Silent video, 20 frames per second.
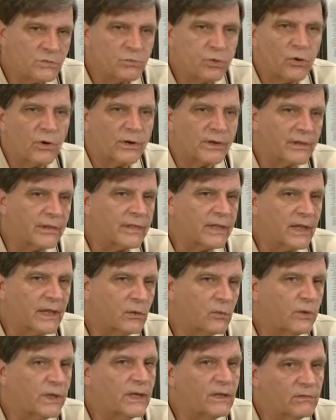important
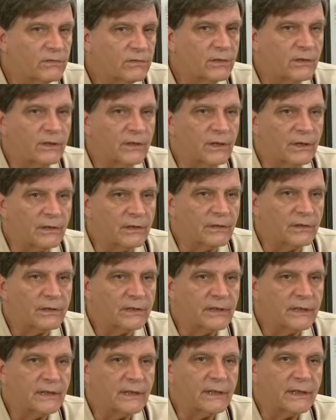thing we have
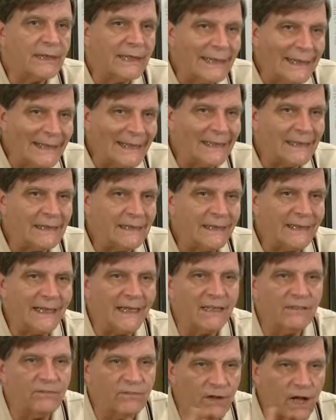learned in
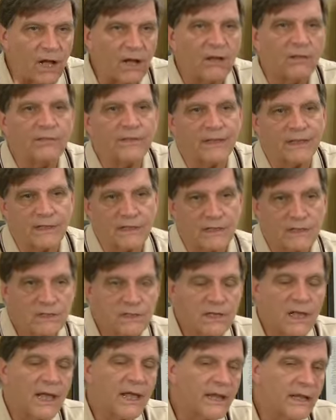evolving the
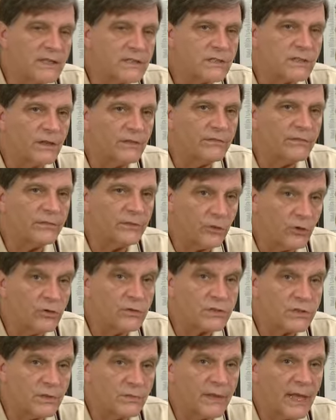science of
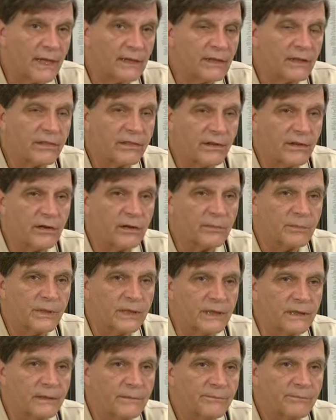neurosomatic
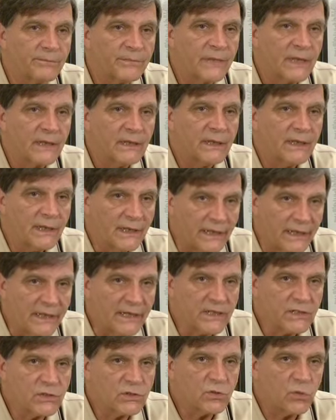therapy
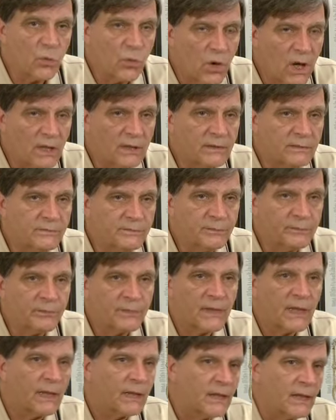is, 1,
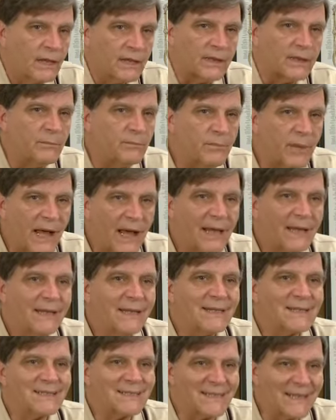the
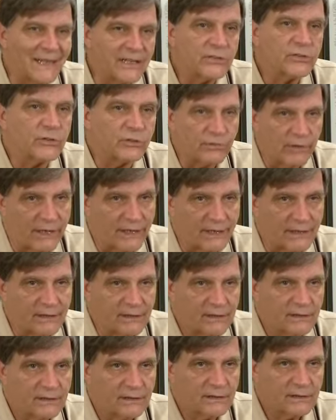body is integrated.
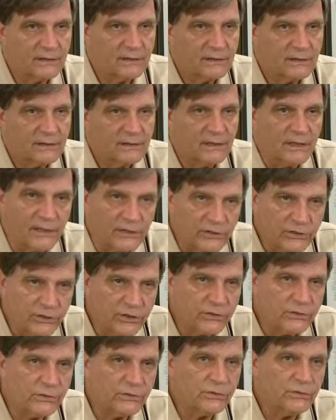
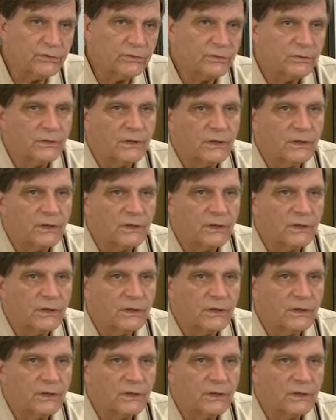2,